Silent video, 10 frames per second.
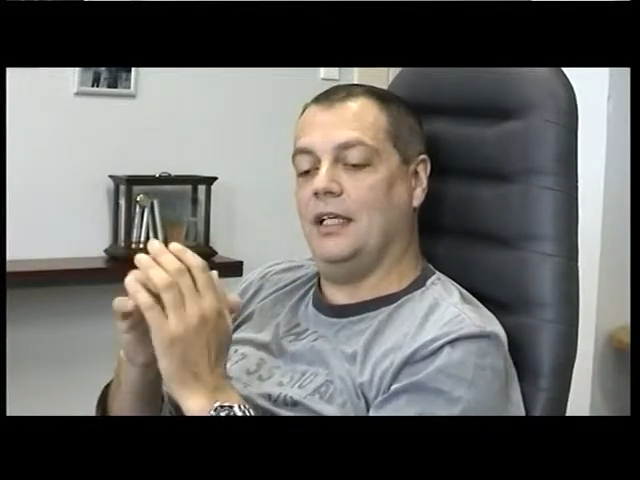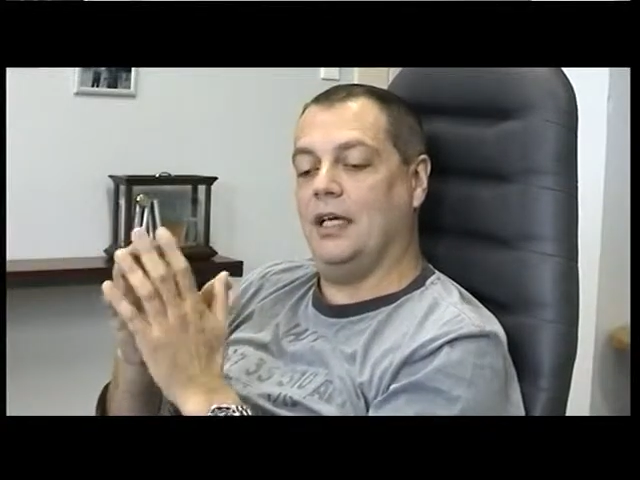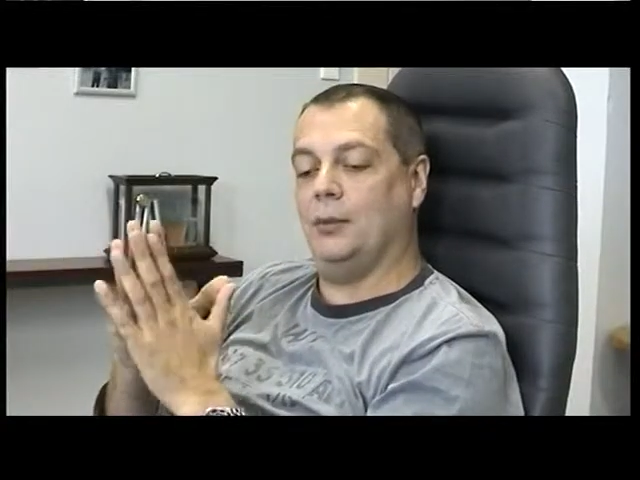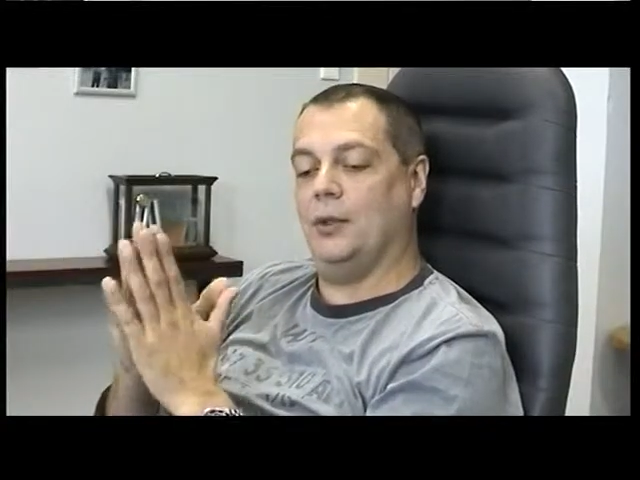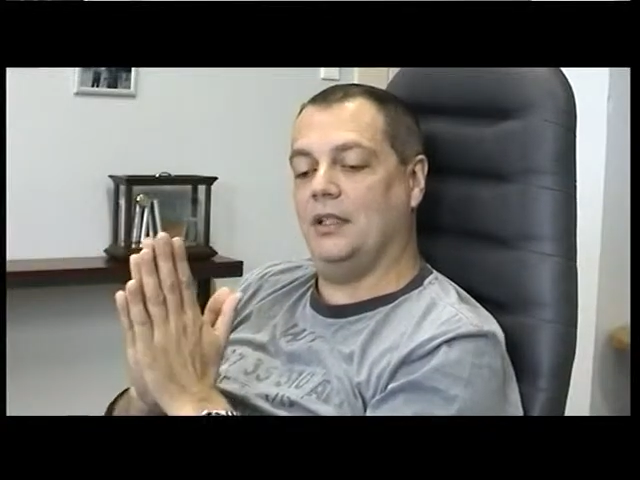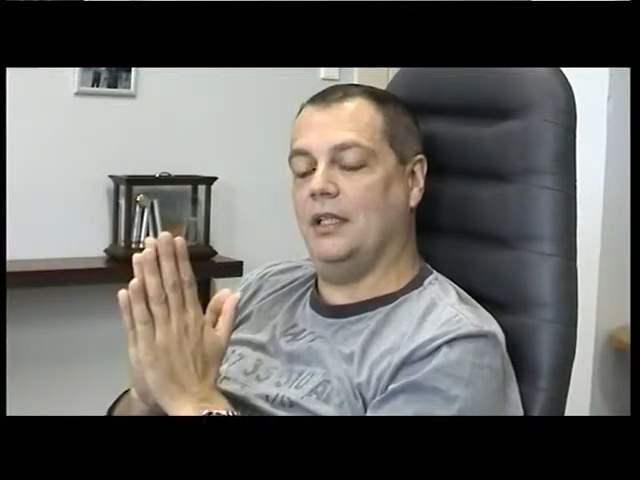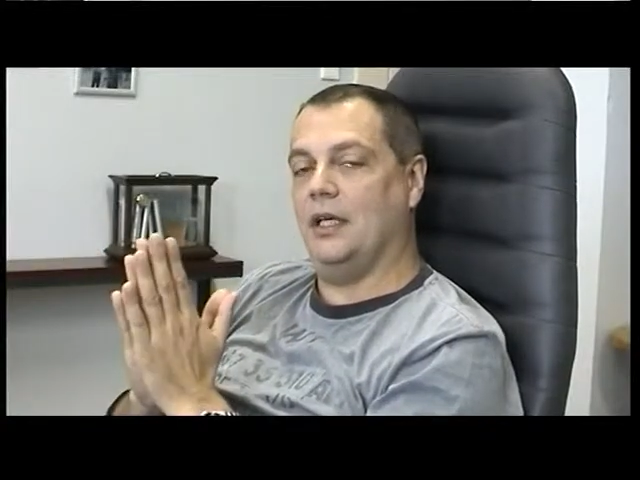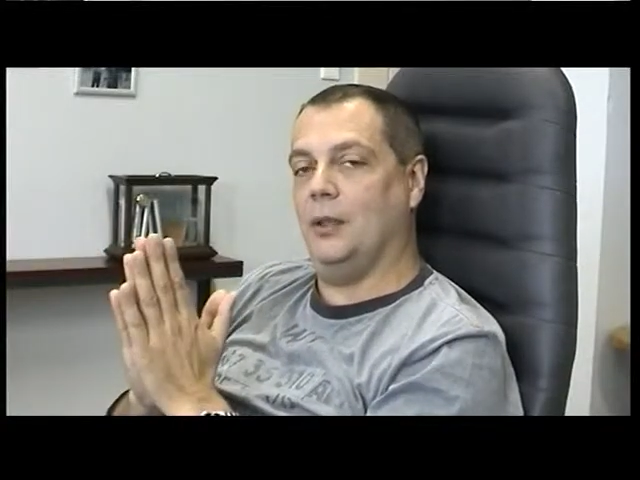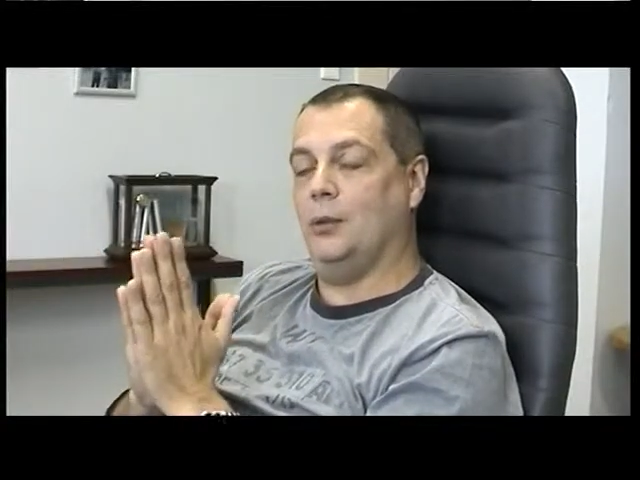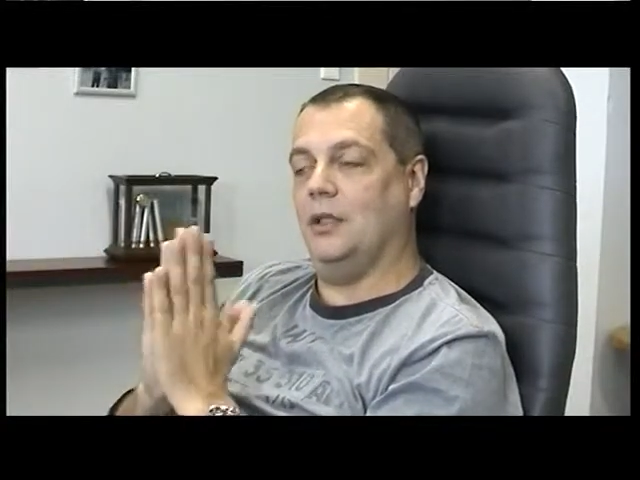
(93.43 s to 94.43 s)
now
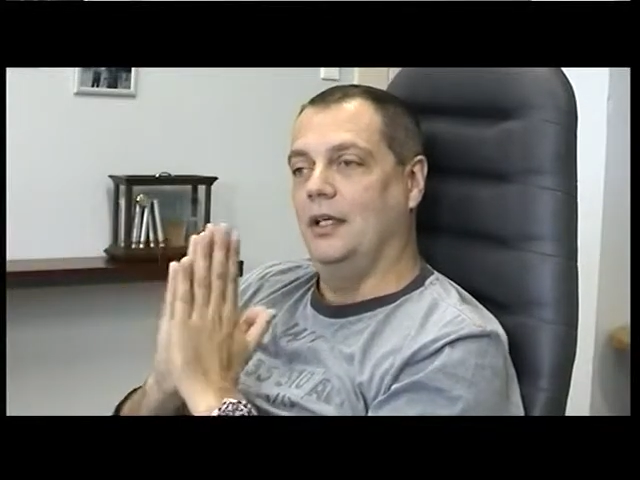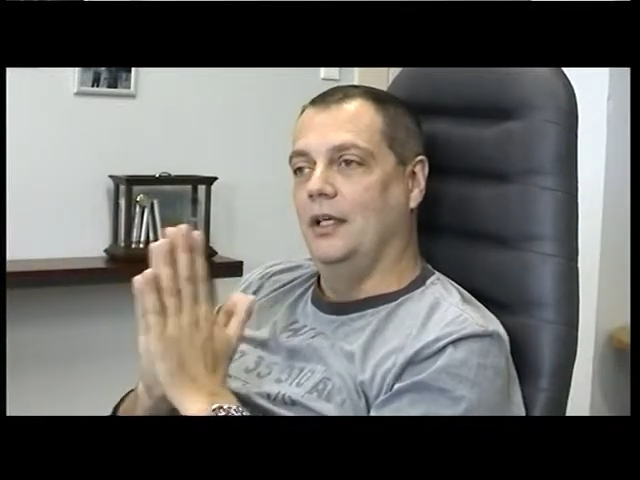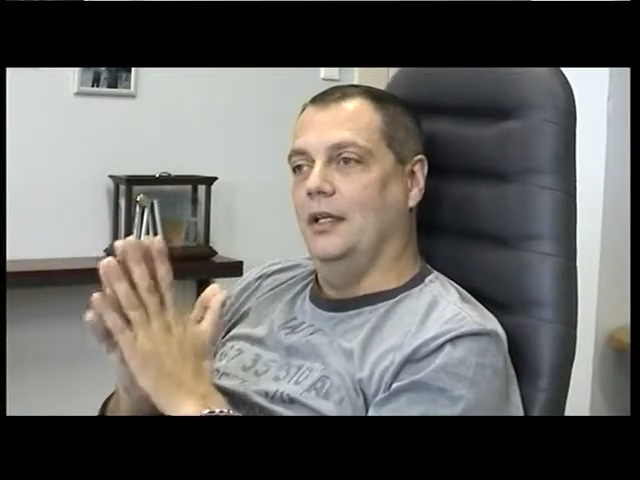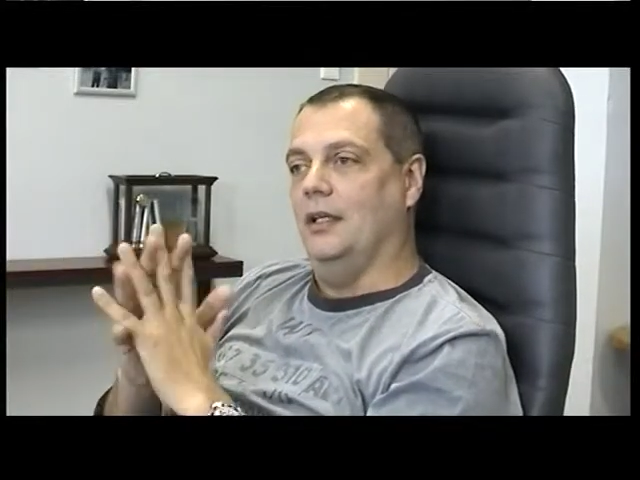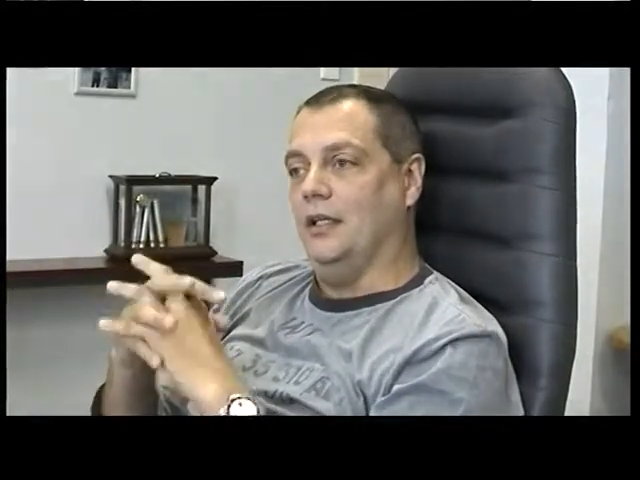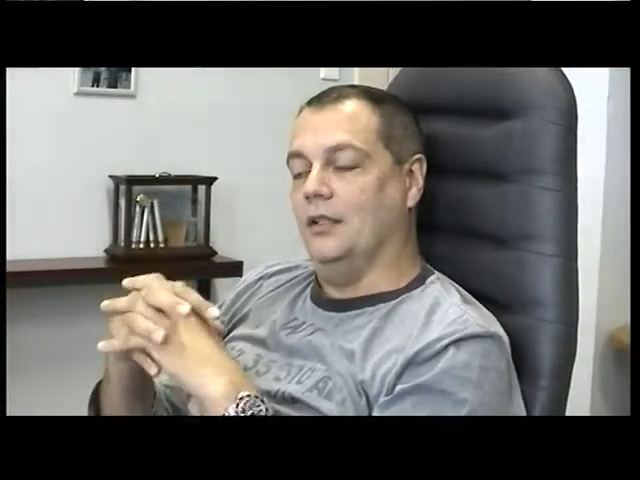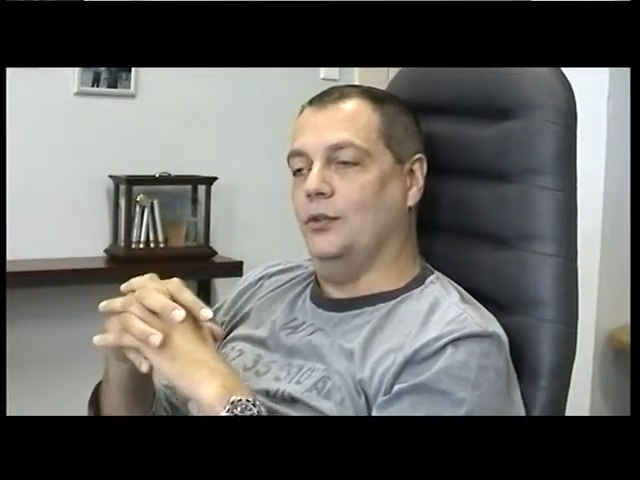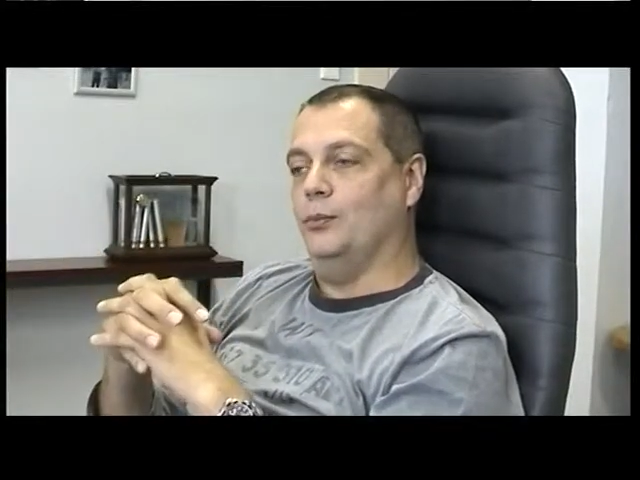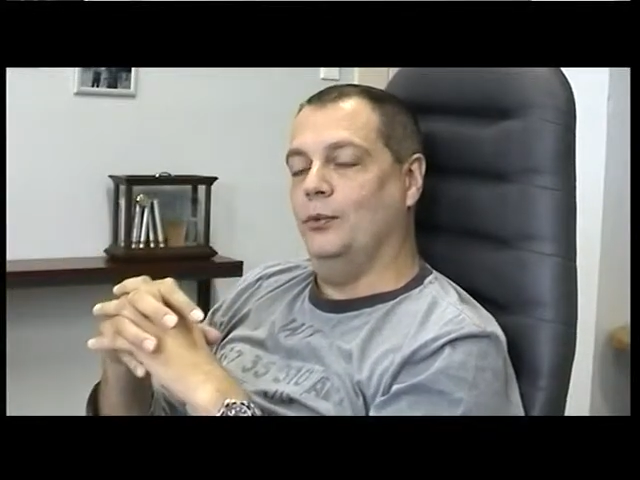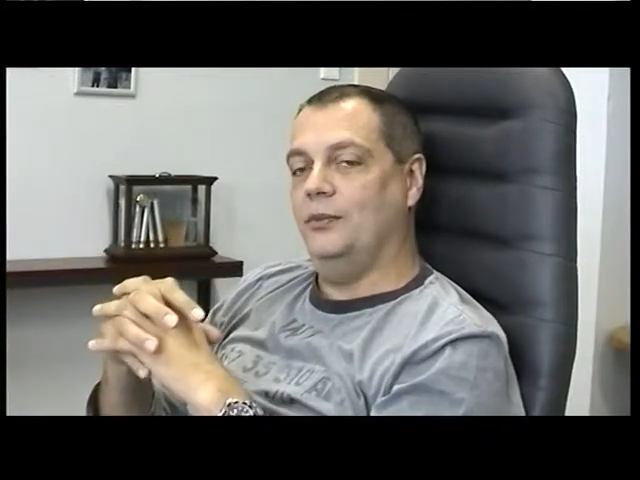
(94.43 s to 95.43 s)
now a lot
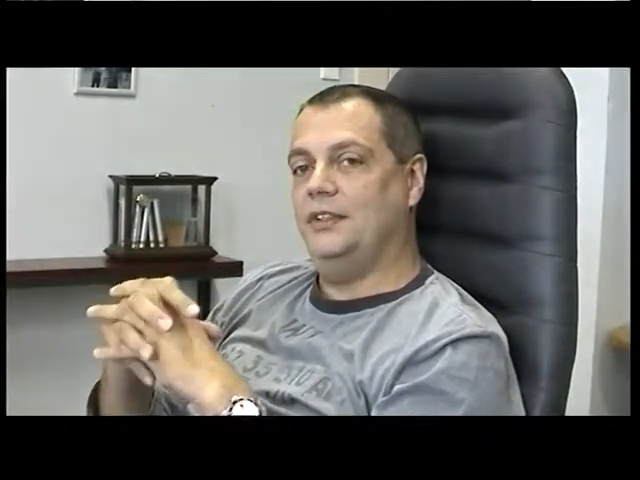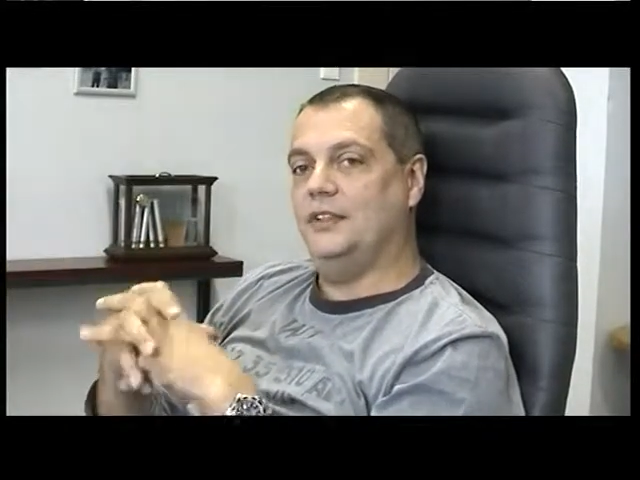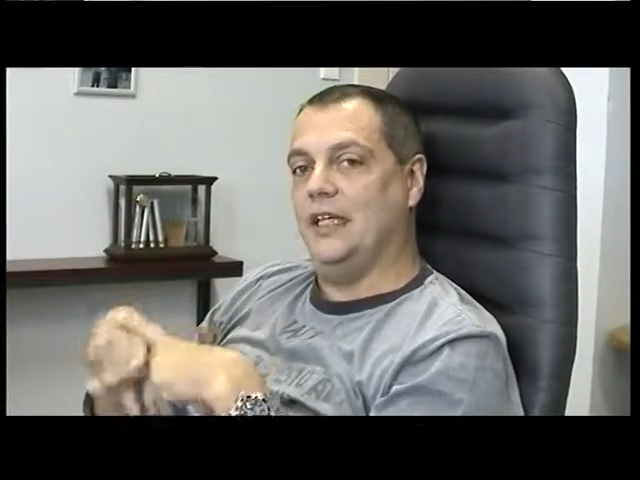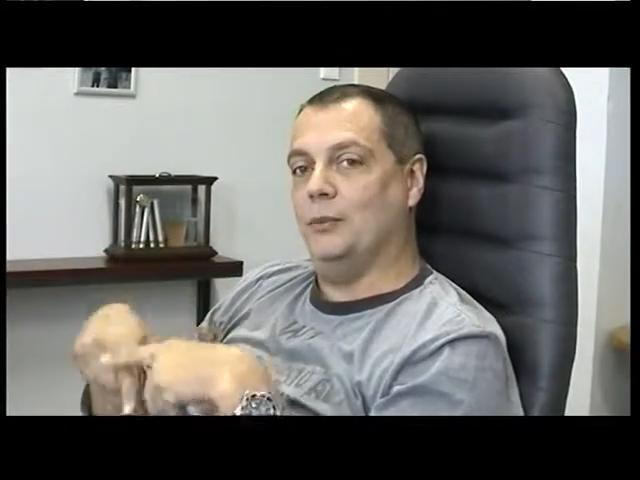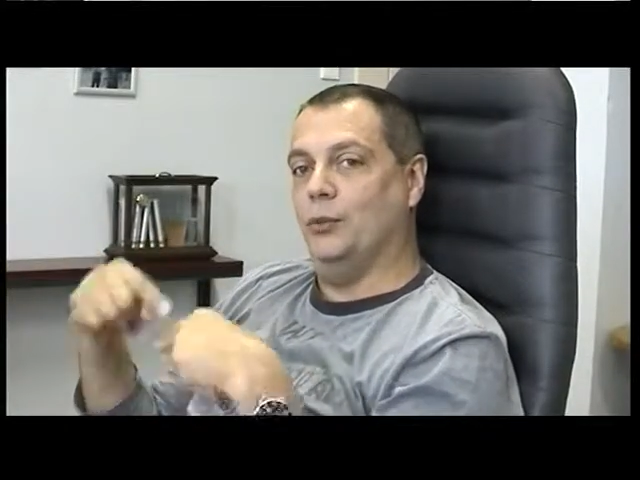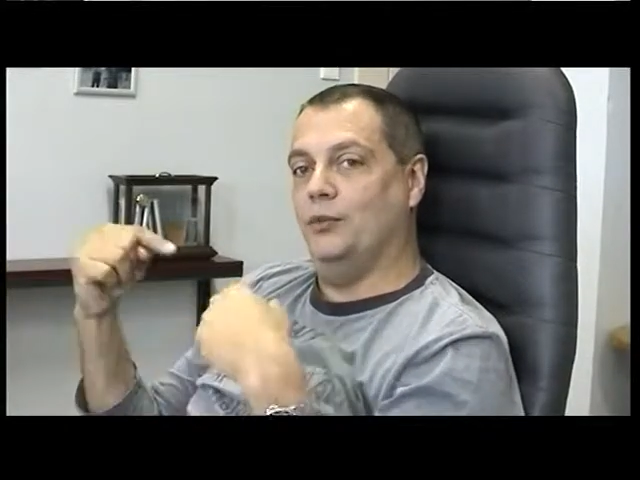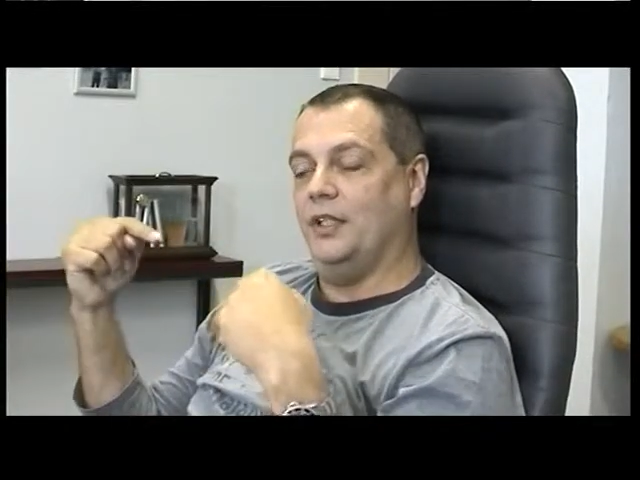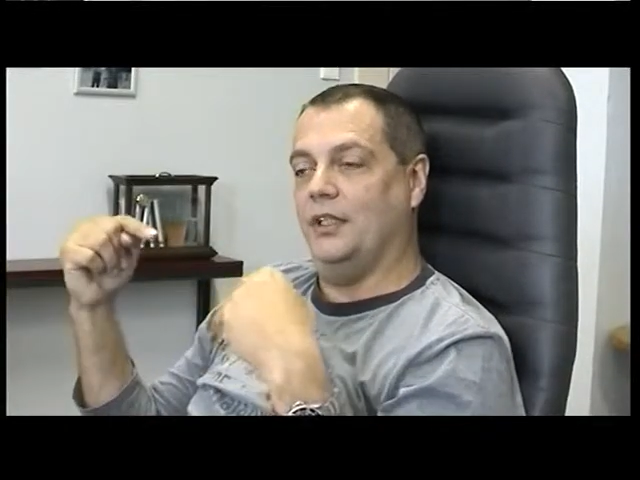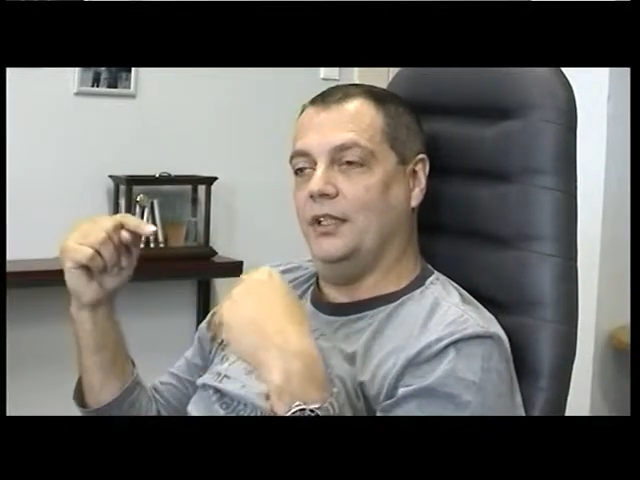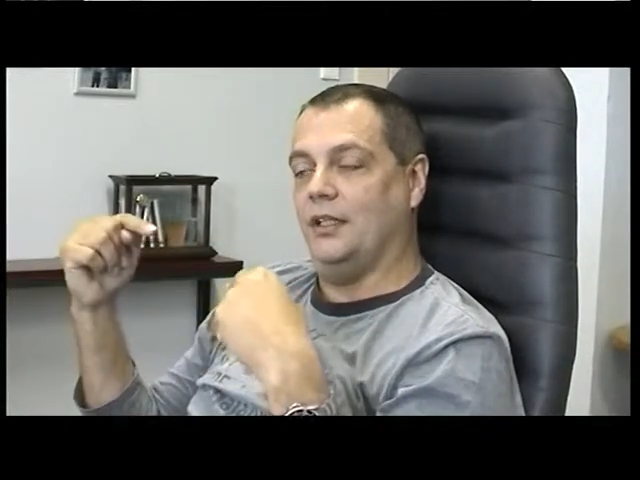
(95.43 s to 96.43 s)
of movies are
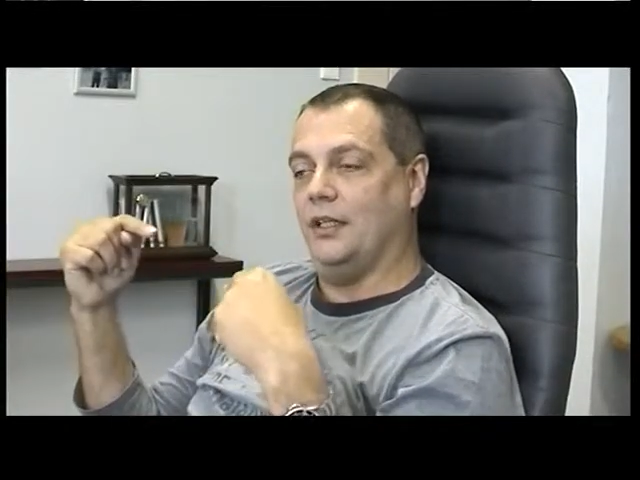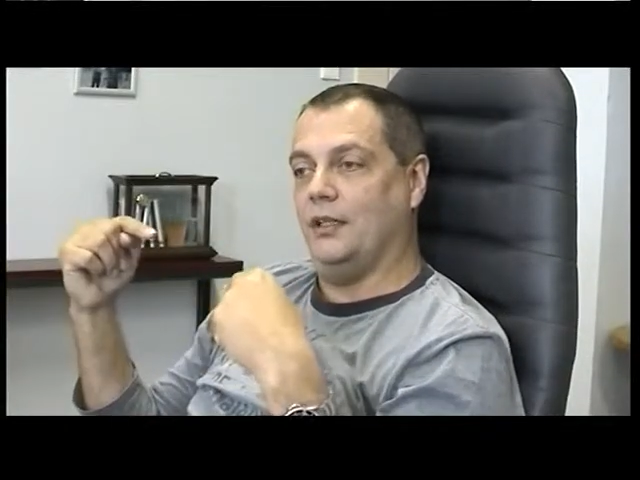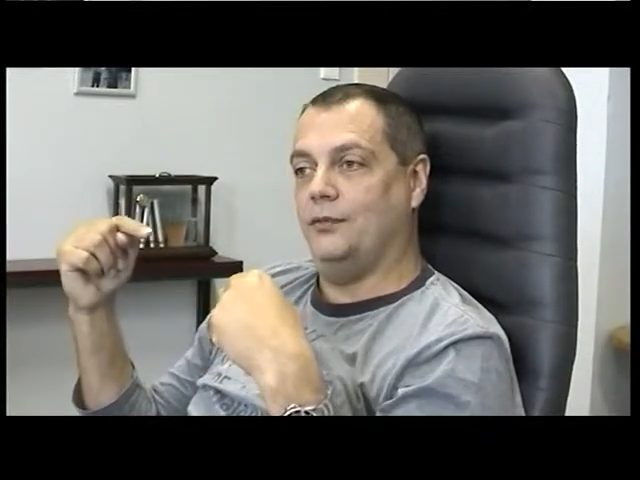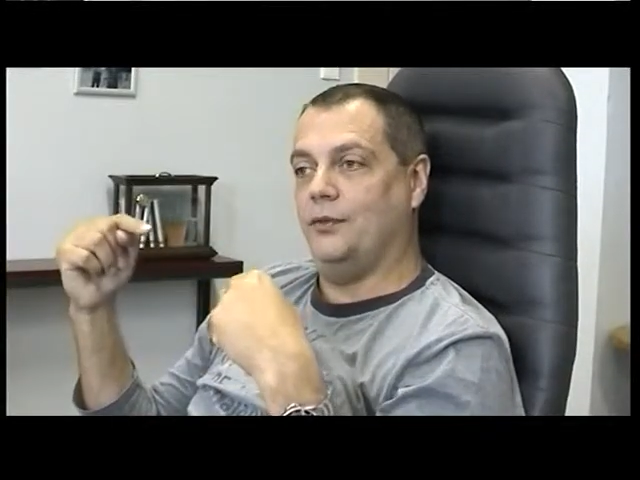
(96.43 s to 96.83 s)
moving uh,